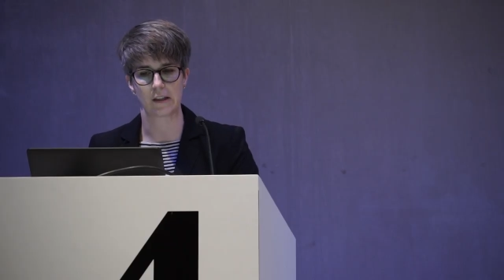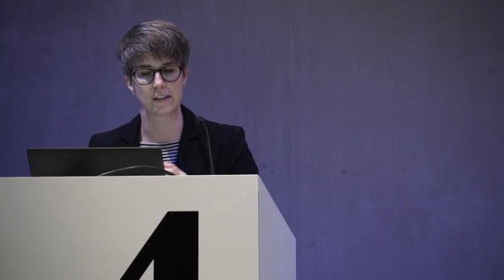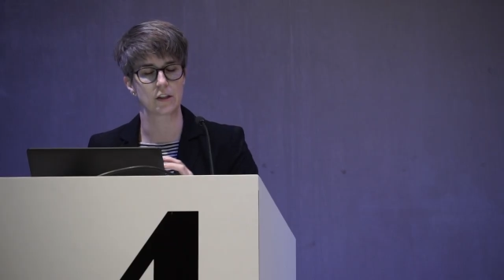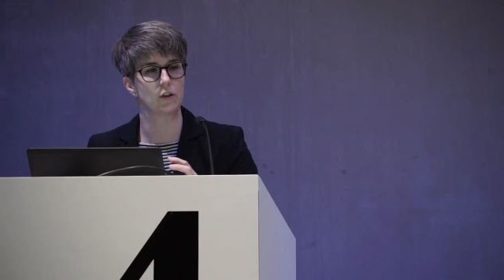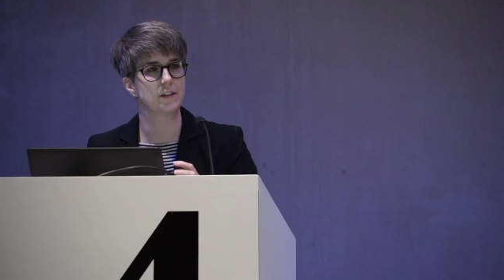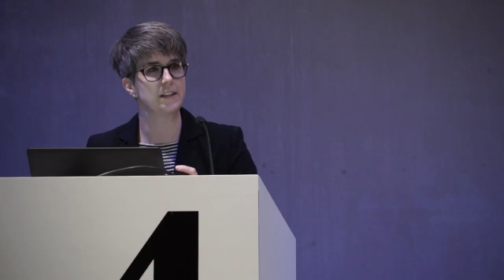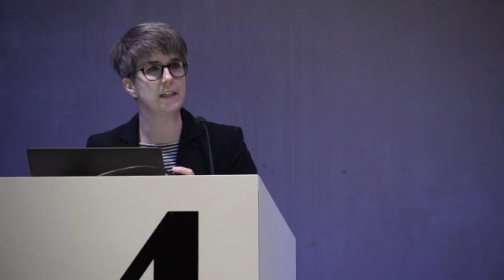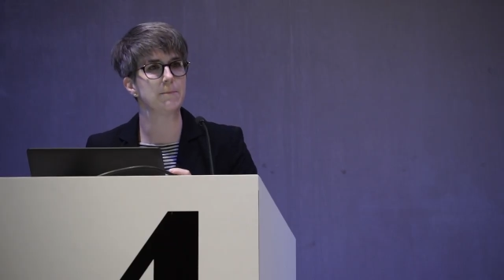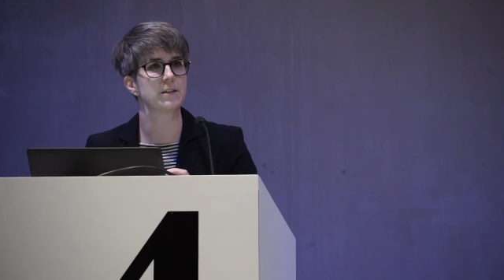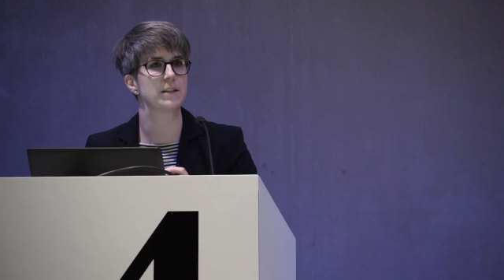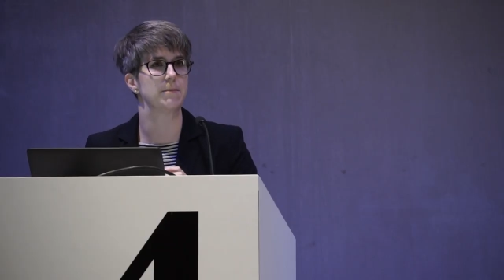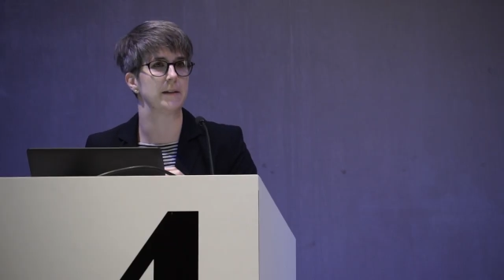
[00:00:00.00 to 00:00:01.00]
So it
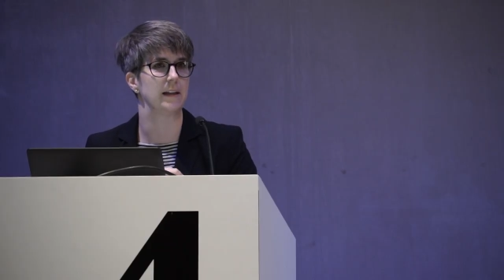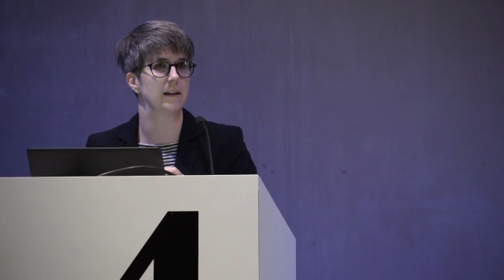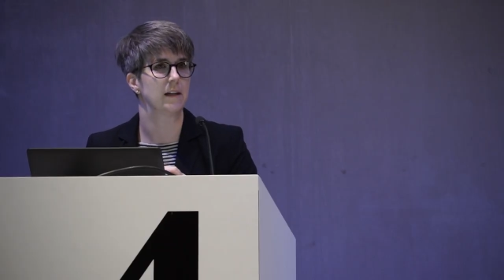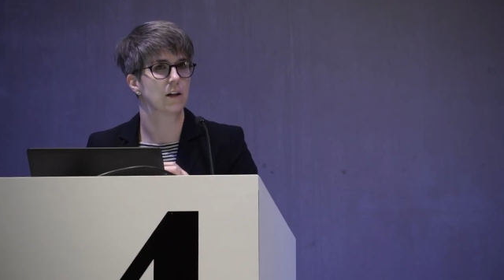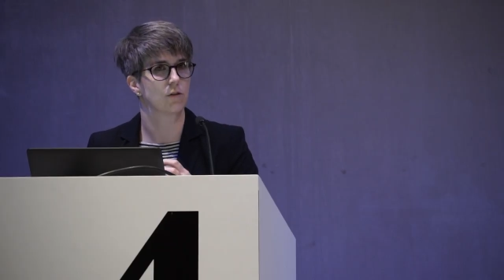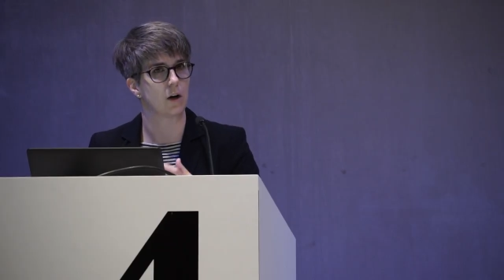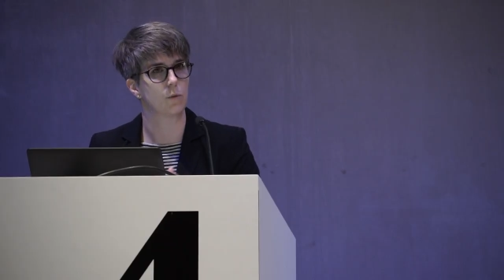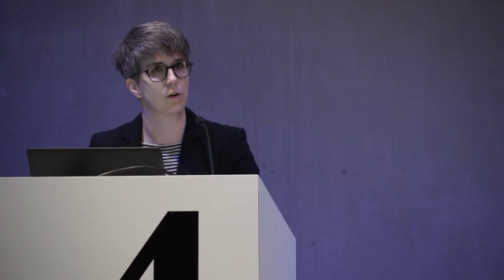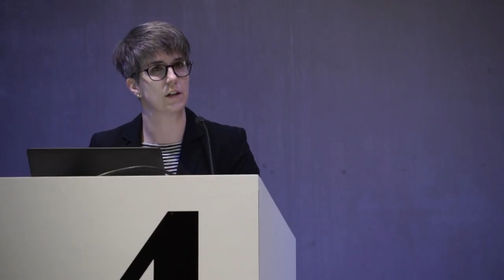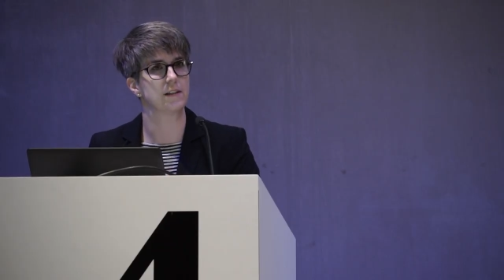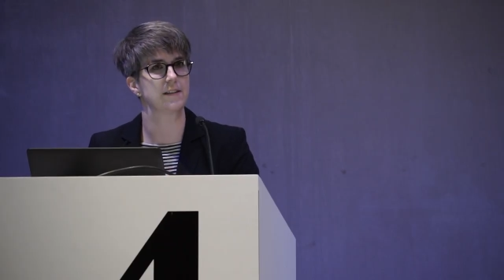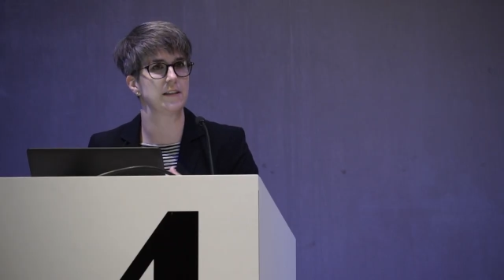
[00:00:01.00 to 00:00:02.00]
seems to be, crowd
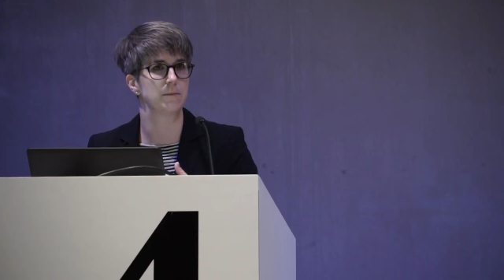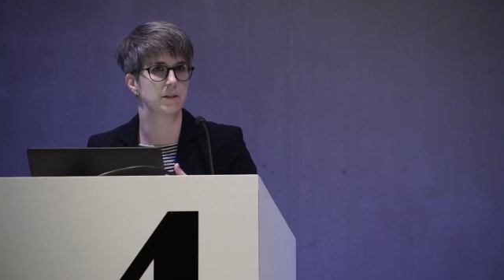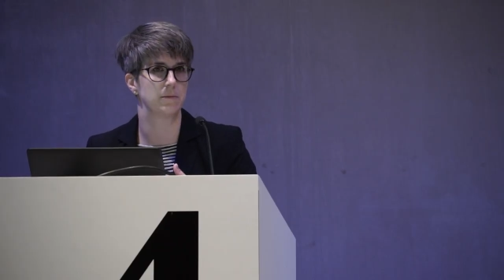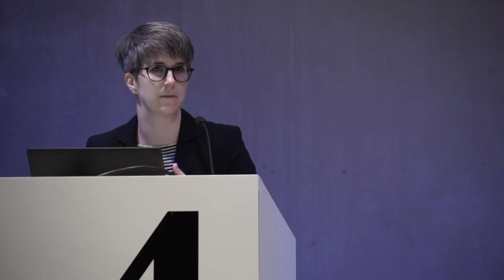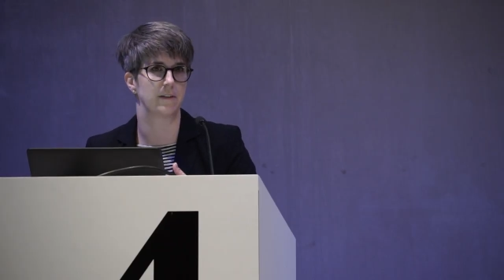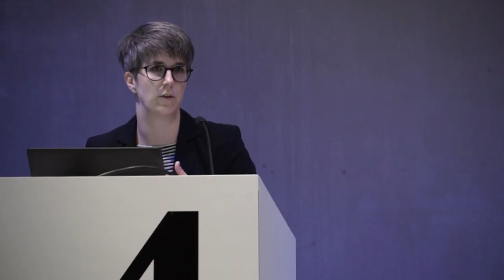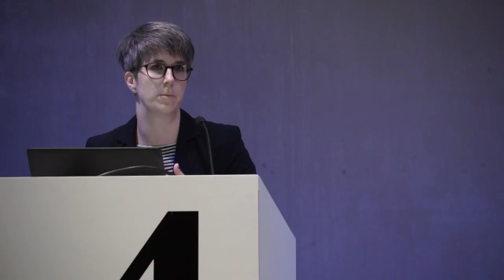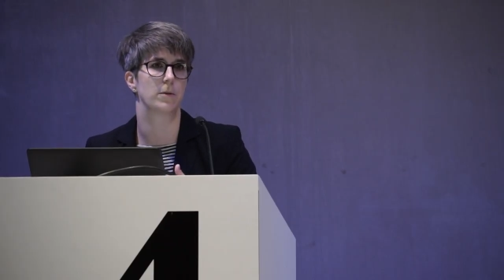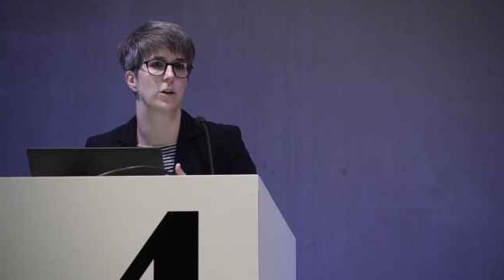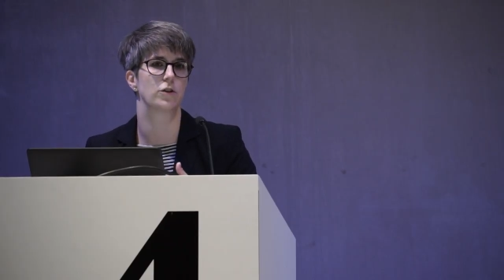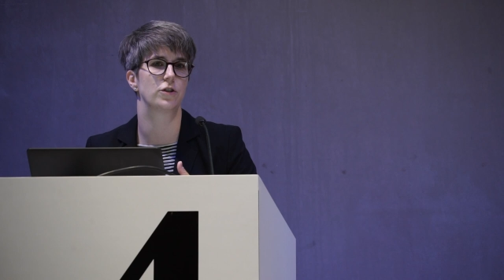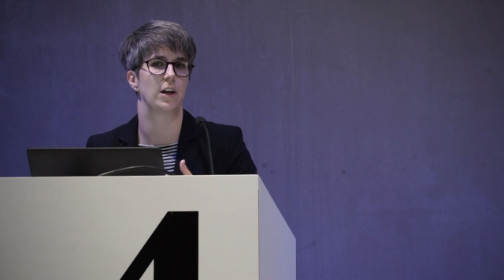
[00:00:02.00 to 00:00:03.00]
working seems to be very
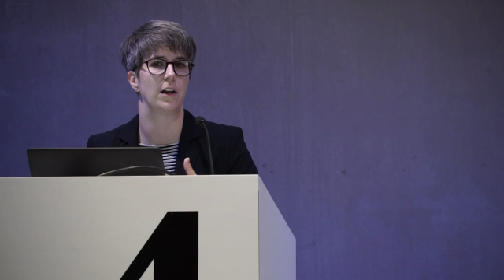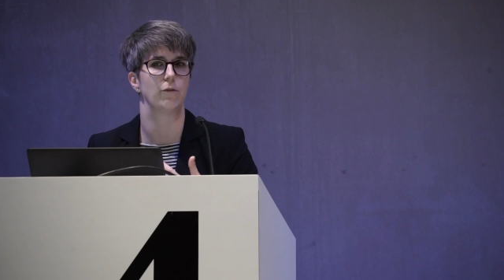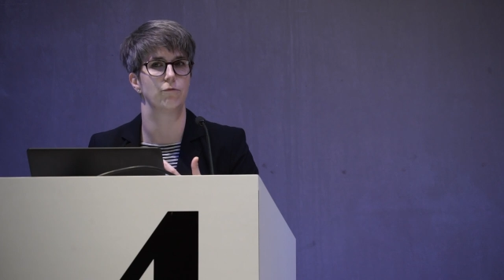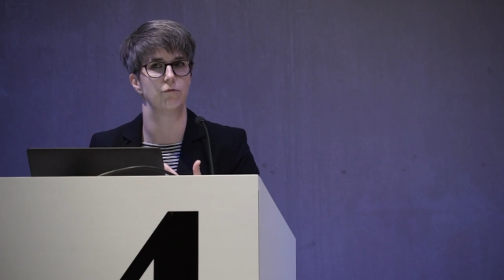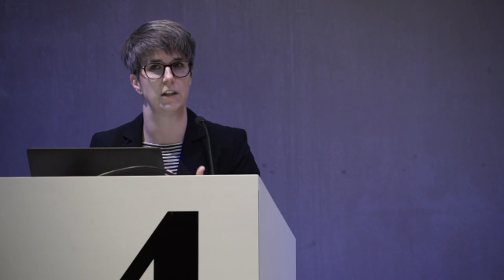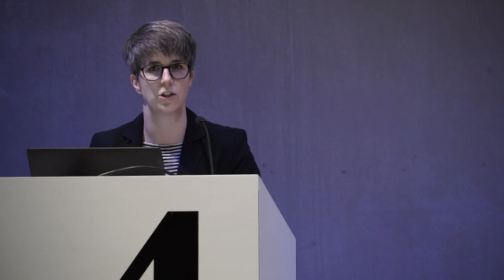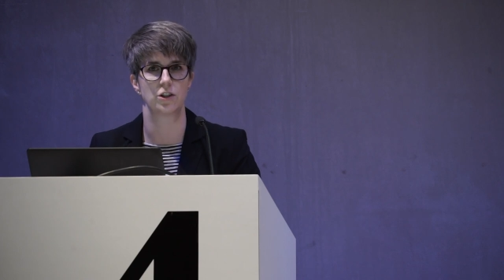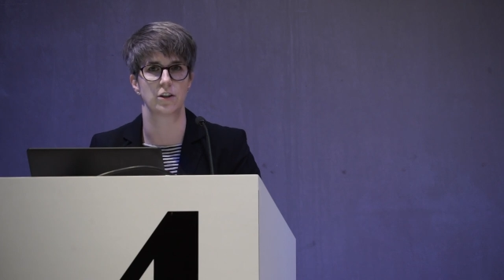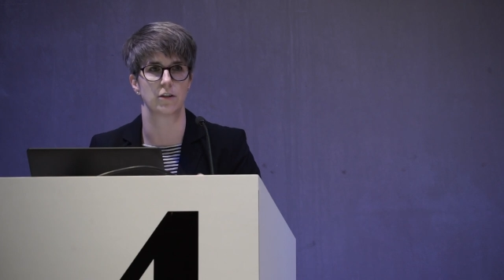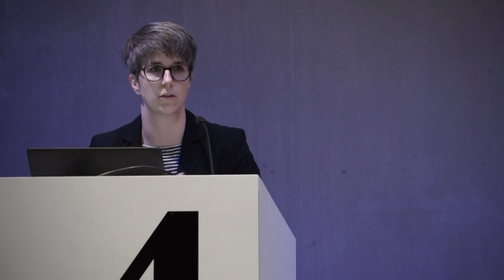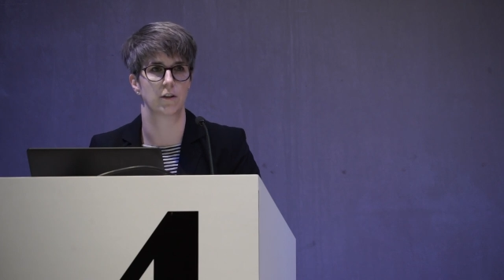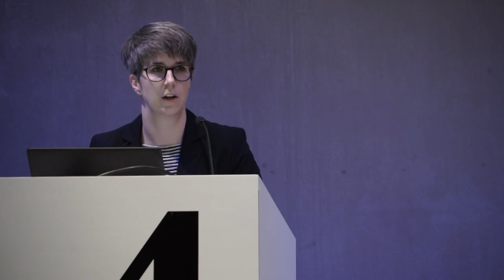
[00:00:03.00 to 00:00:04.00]
much a
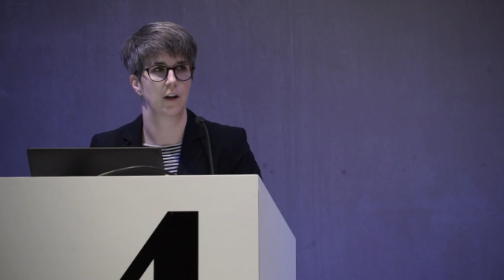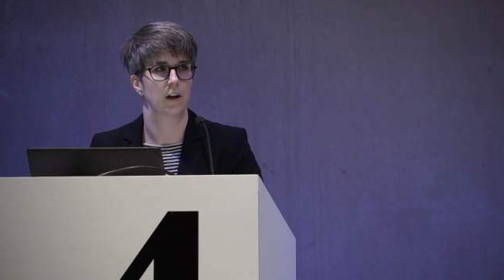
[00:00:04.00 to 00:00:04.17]
regional,